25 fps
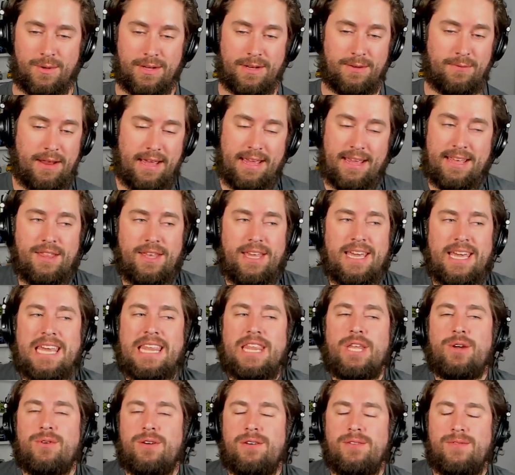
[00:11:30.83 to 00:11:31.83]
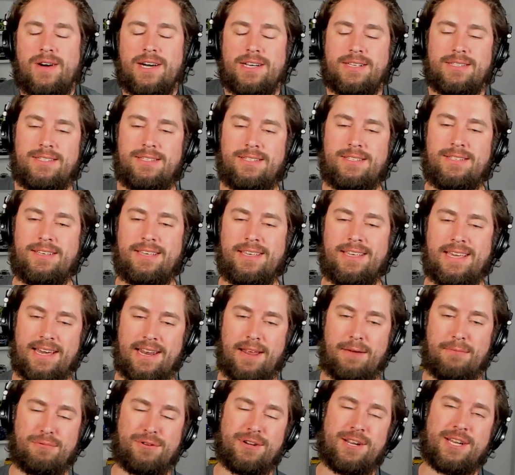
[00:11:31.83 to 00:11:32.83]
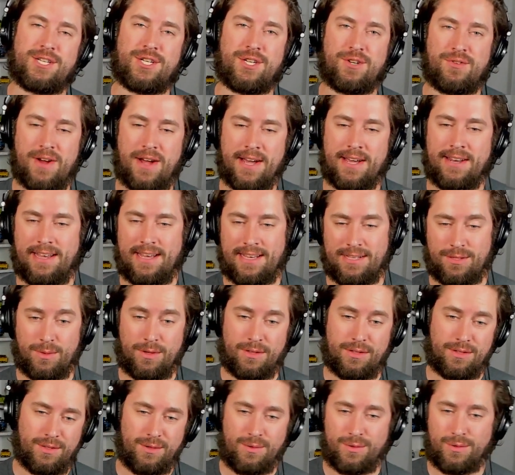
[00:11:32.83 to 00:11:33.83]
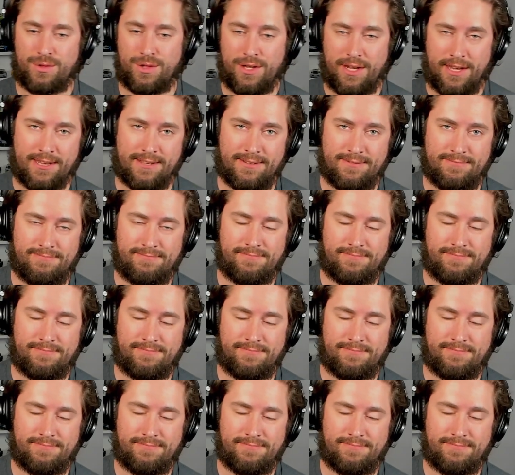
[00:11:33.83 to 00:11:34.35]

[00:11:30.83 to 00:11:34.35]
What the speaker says: when either of us get a prediction right, as we'll soon see.